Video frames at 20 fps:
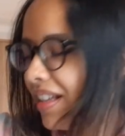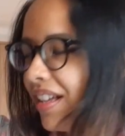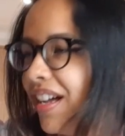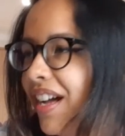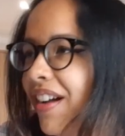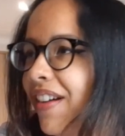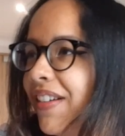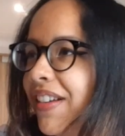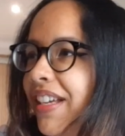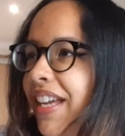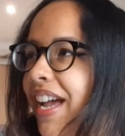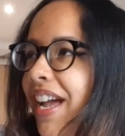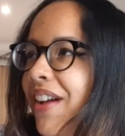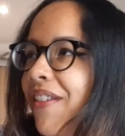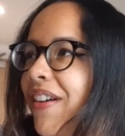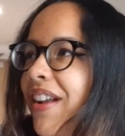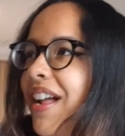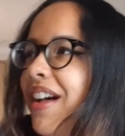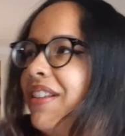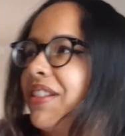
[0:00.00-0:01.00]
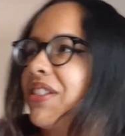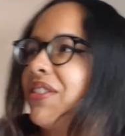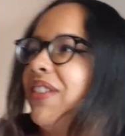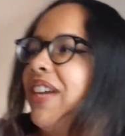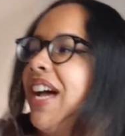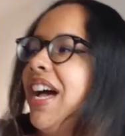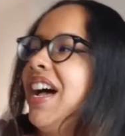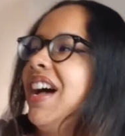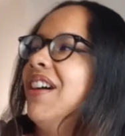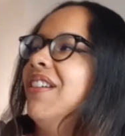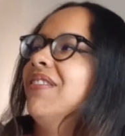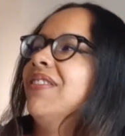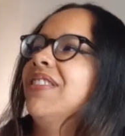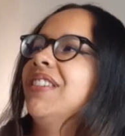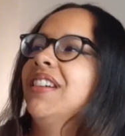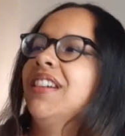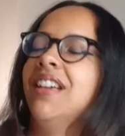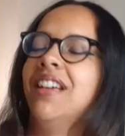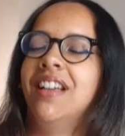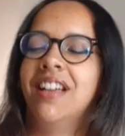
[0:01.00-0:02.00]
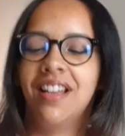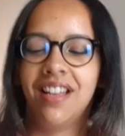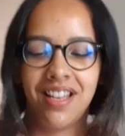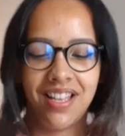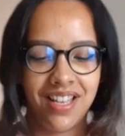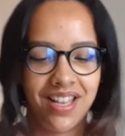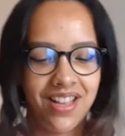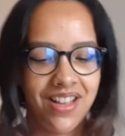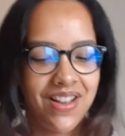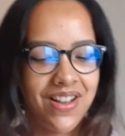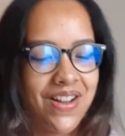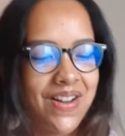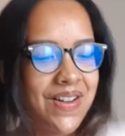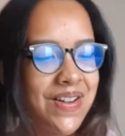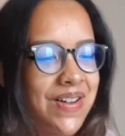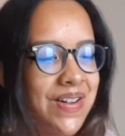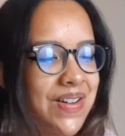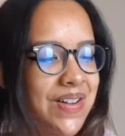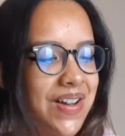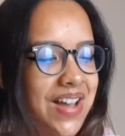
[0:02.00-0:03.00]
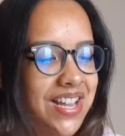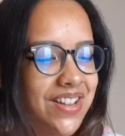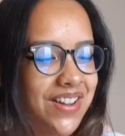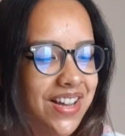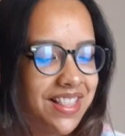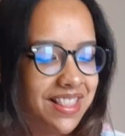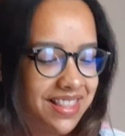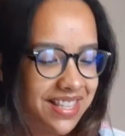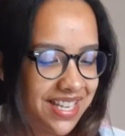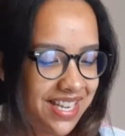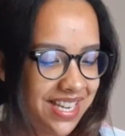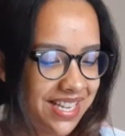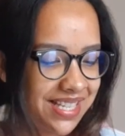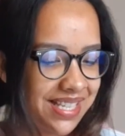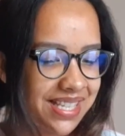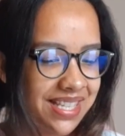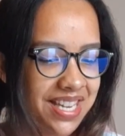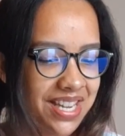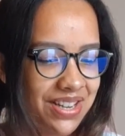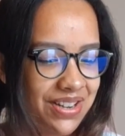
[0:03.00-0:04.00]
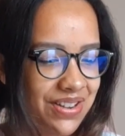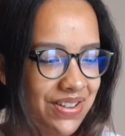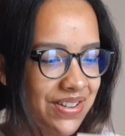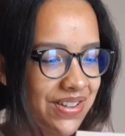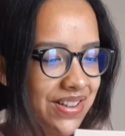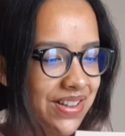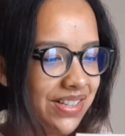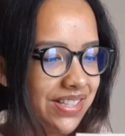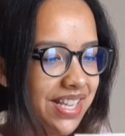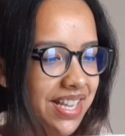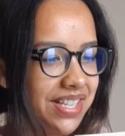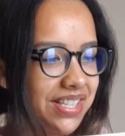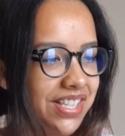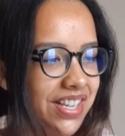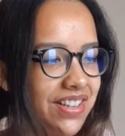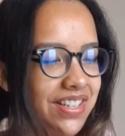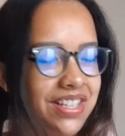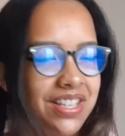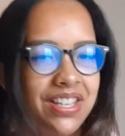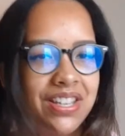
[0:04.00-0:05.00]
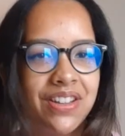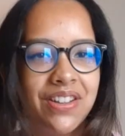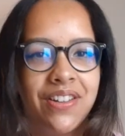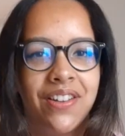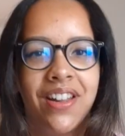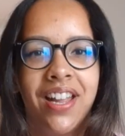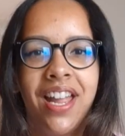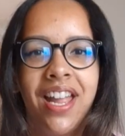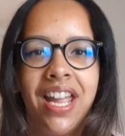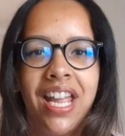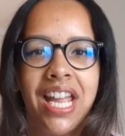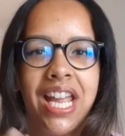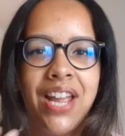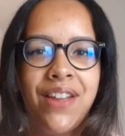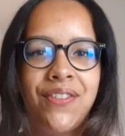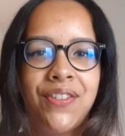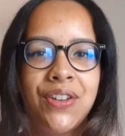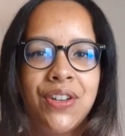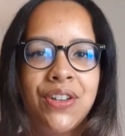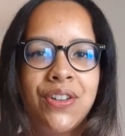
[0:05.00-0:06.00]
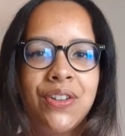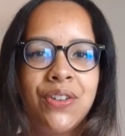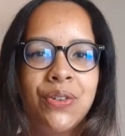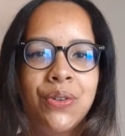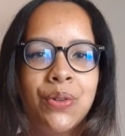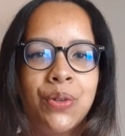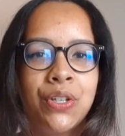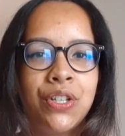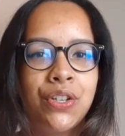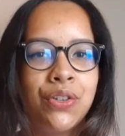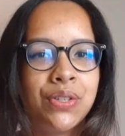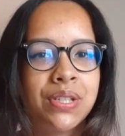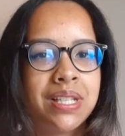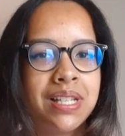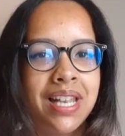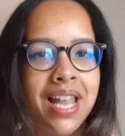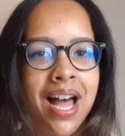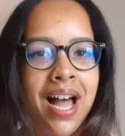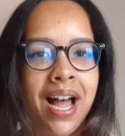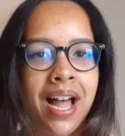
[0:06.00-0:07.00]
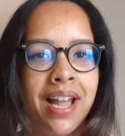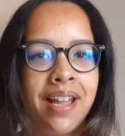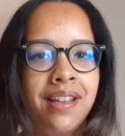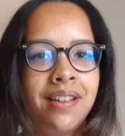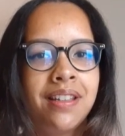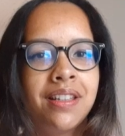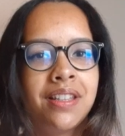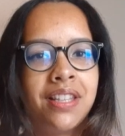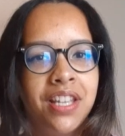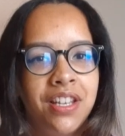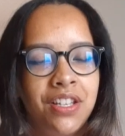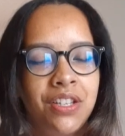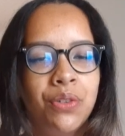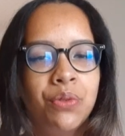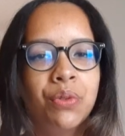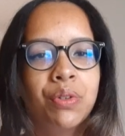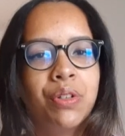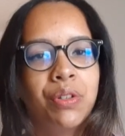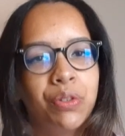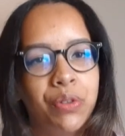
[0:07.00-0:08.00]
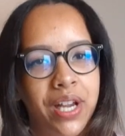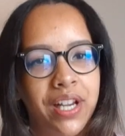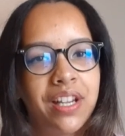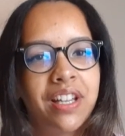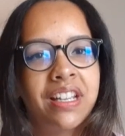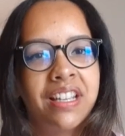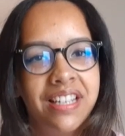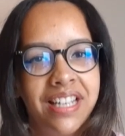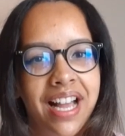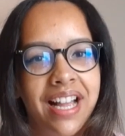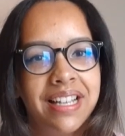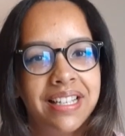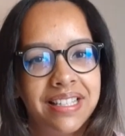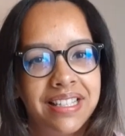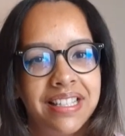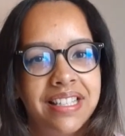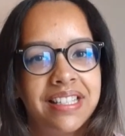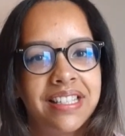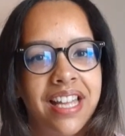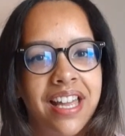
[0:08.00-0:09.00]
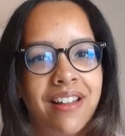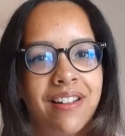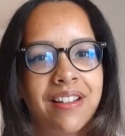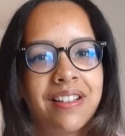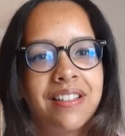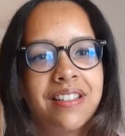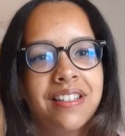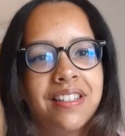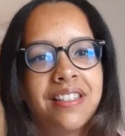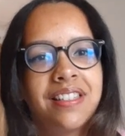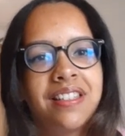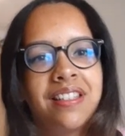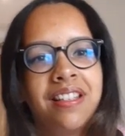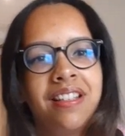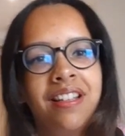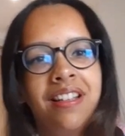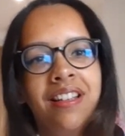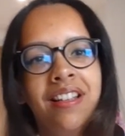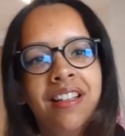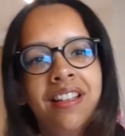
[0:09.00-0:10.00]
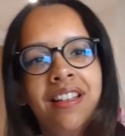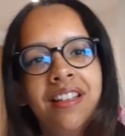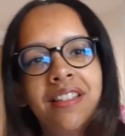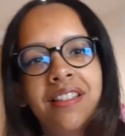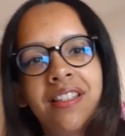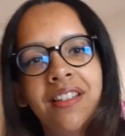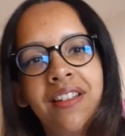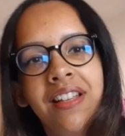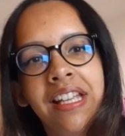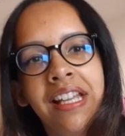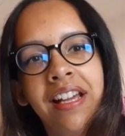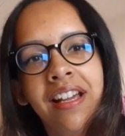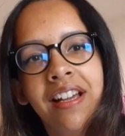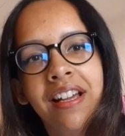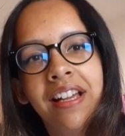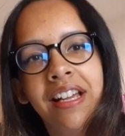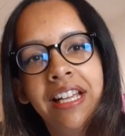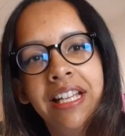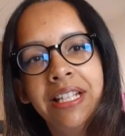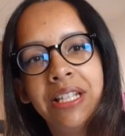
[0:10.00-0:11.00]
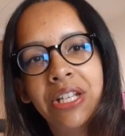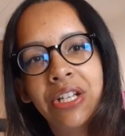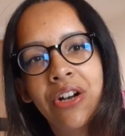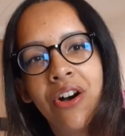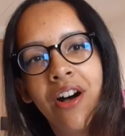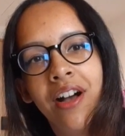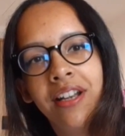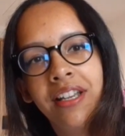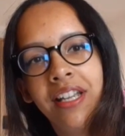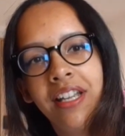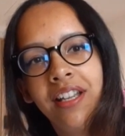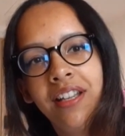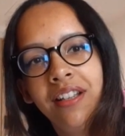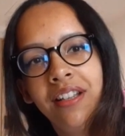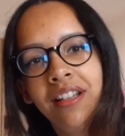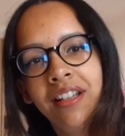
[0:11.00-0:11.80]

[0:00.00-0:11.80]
Okay, what else do we have? Oh, I got these stickers. They're so cute. If you use Line, then you will recognize these characters. So here is Connie.